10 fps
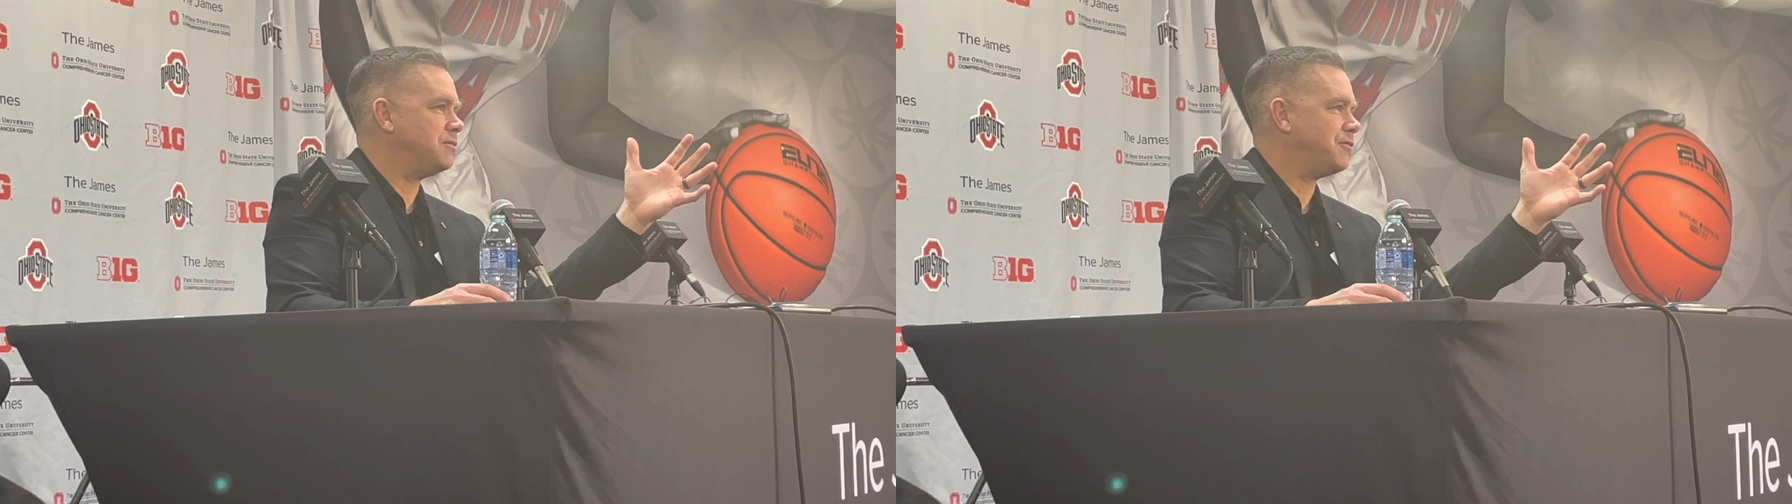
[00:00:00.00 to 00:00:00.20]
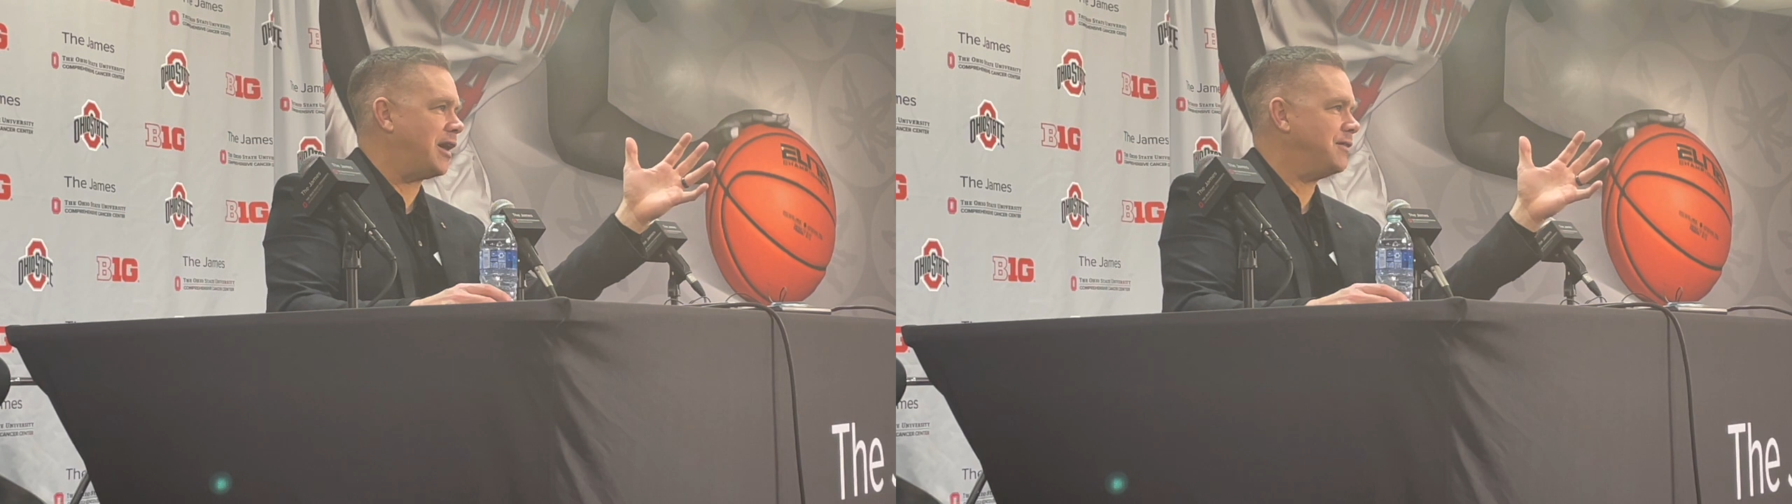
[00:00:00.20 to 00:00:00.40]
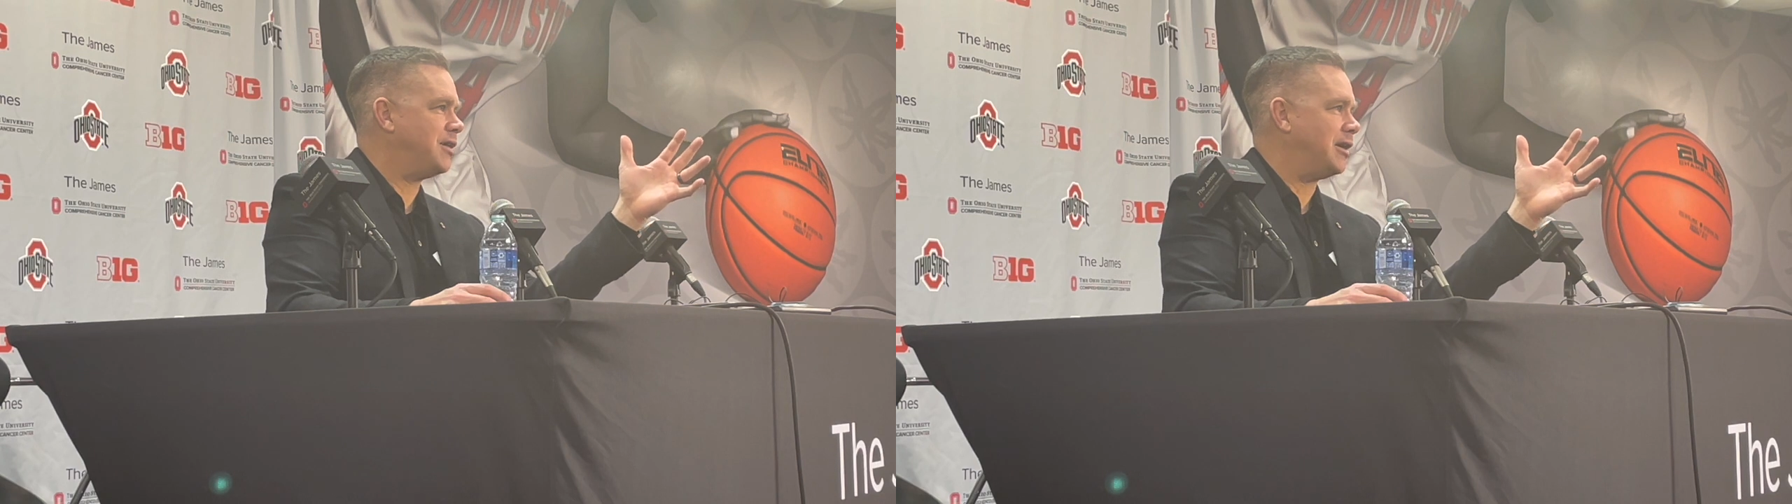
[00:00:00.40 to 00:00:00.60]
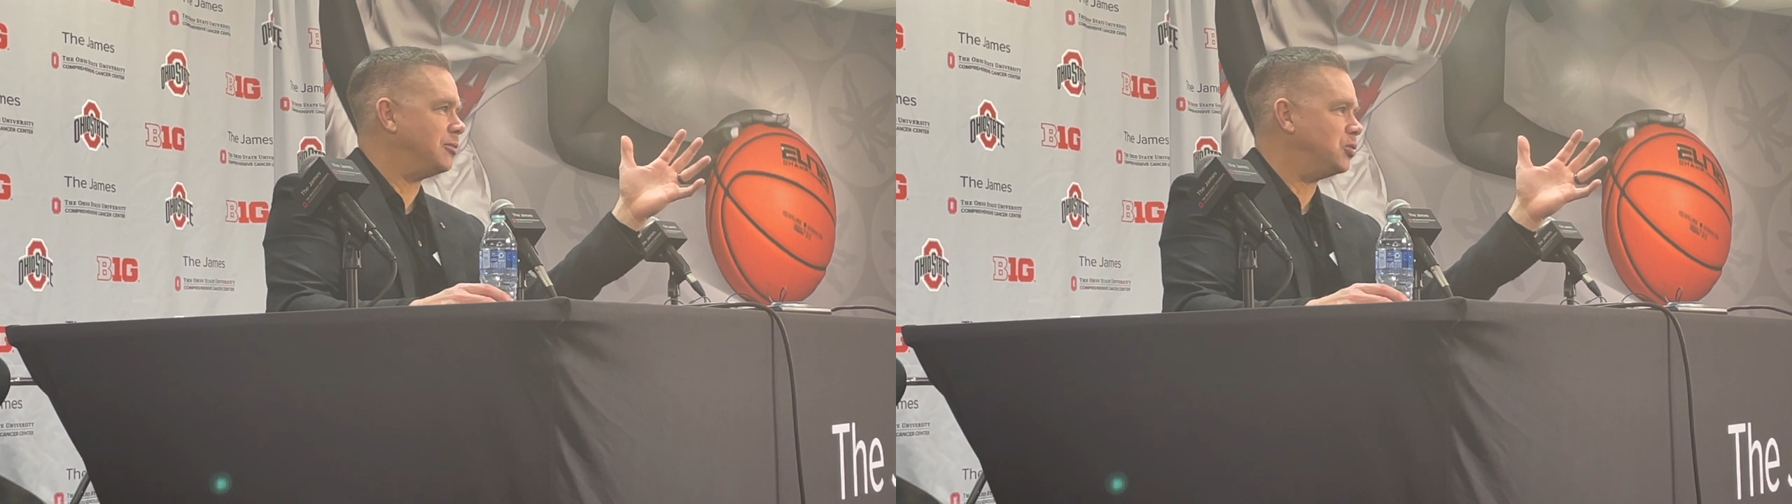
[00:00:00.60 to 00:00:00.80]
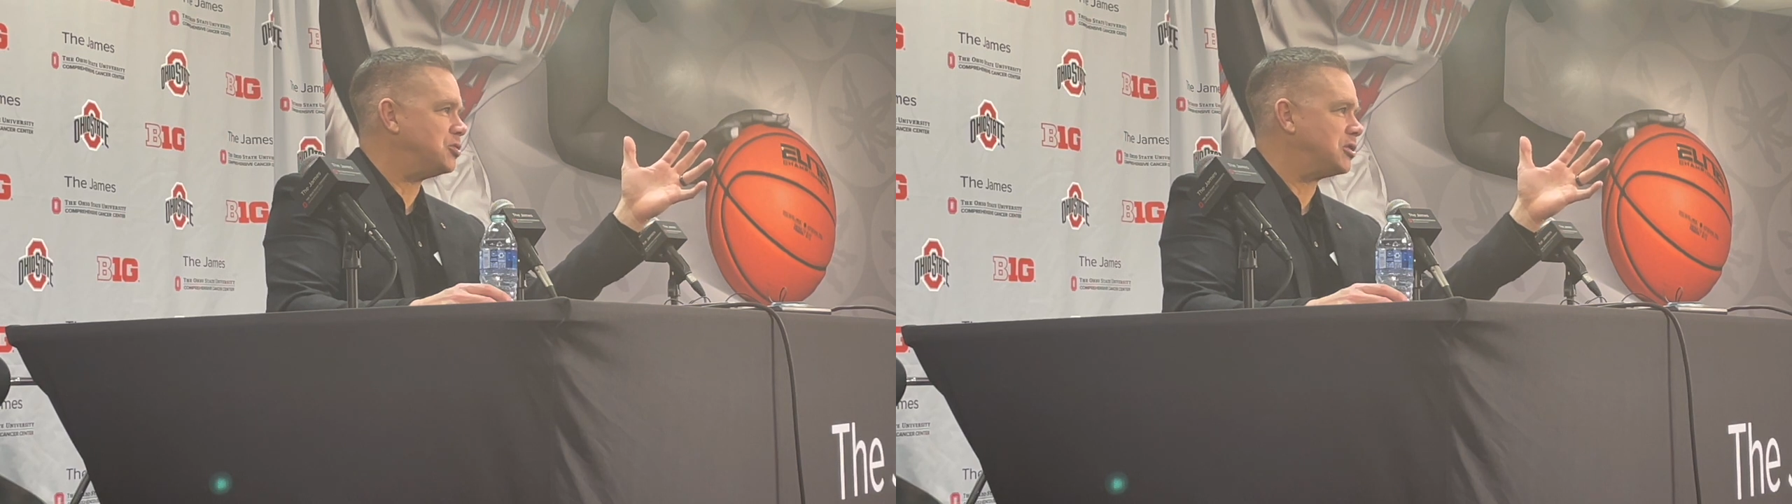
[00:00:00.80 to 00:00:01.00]
five game
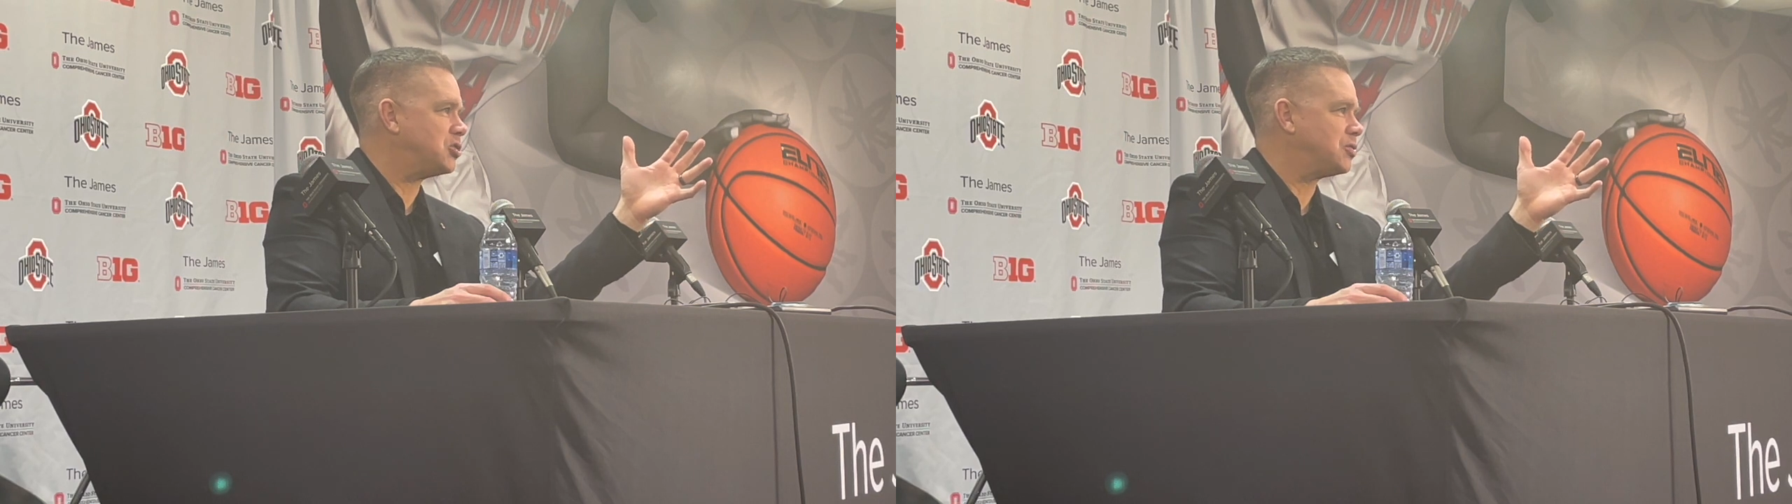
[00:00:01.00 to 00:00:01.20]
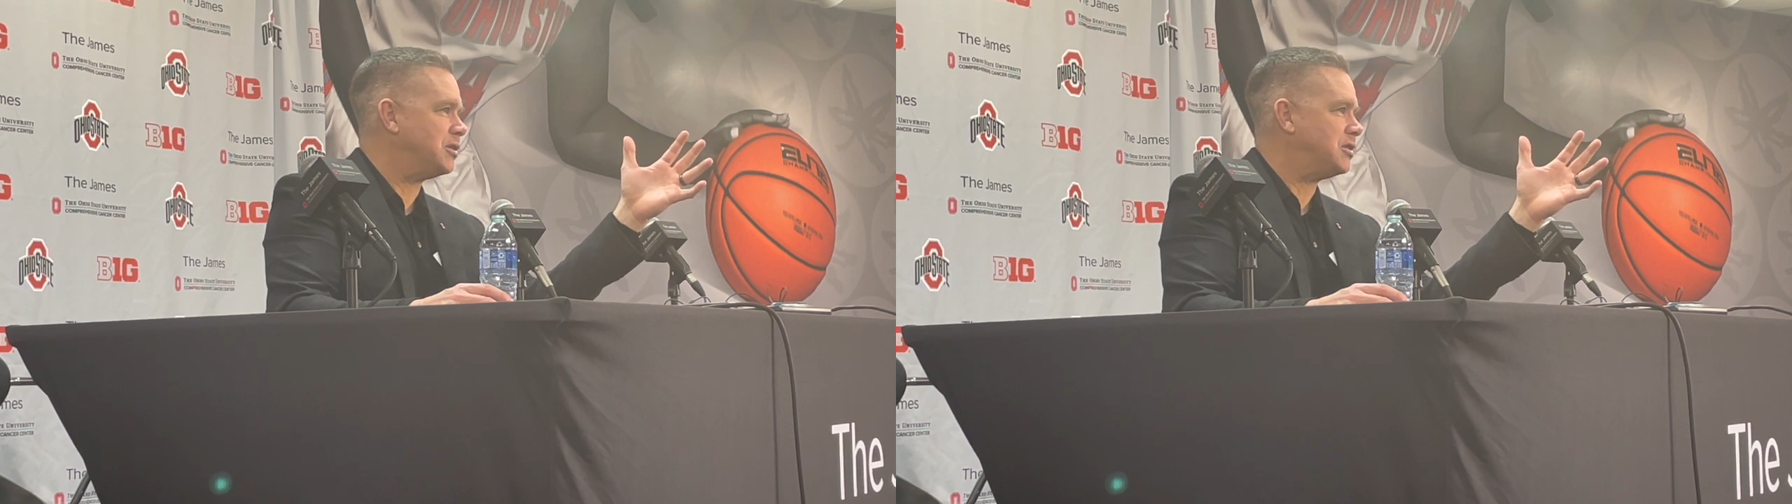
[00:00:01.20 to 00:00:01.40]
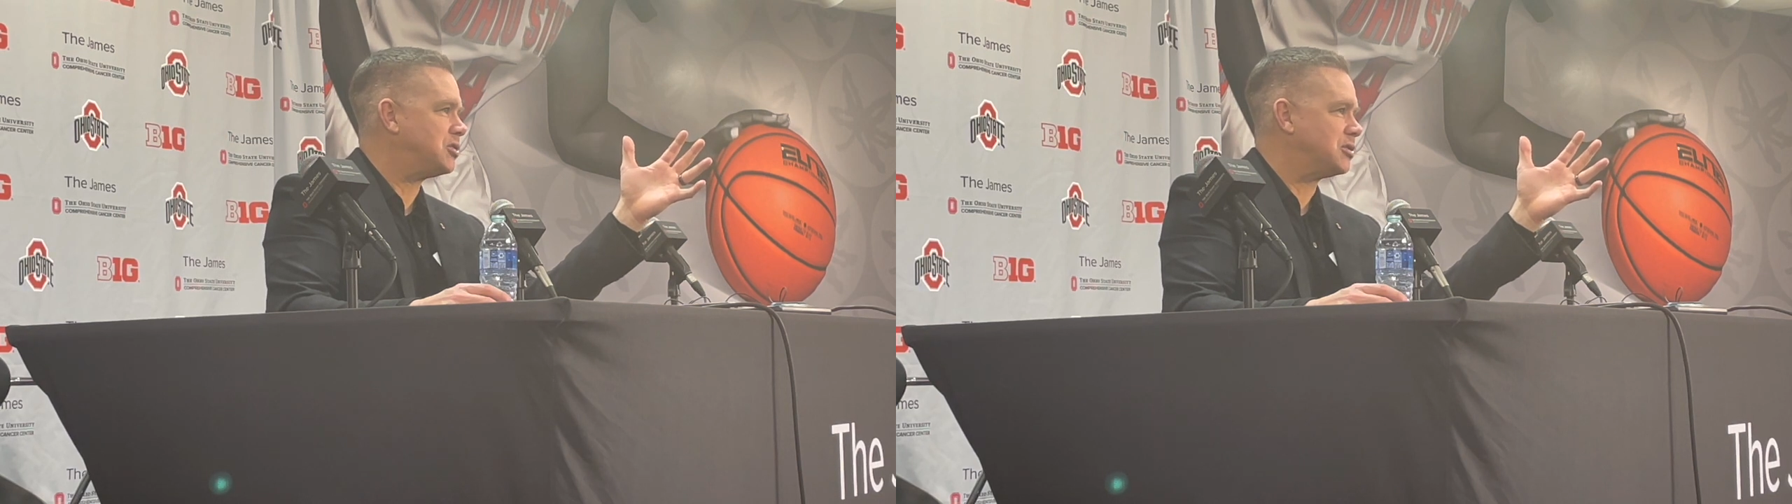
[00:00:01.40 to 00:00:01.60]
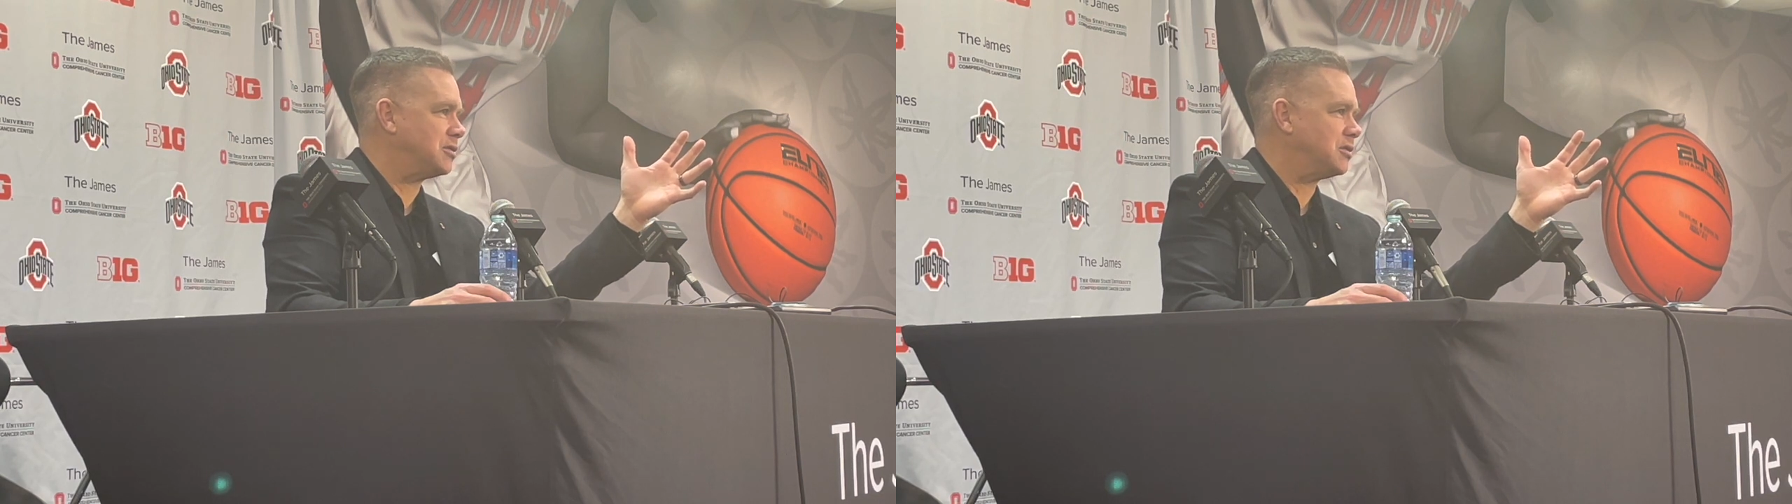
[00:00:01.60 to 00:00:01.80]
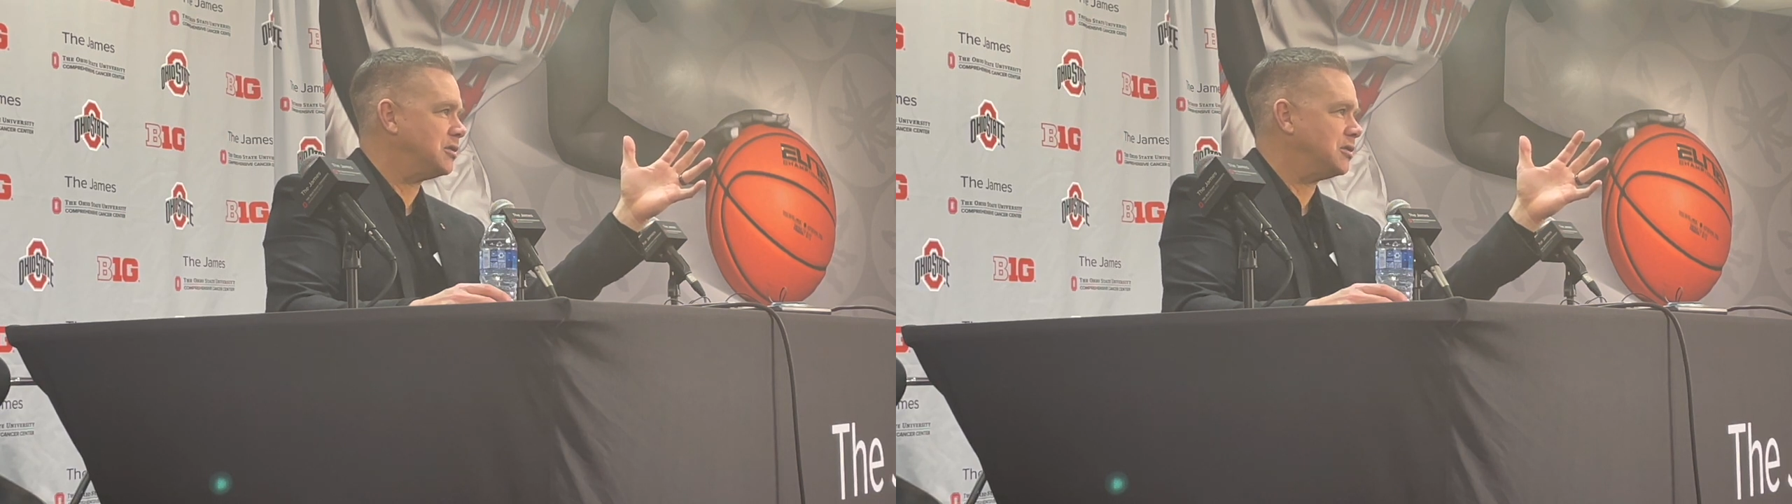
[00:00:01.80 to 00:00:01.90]
losing streaks. And,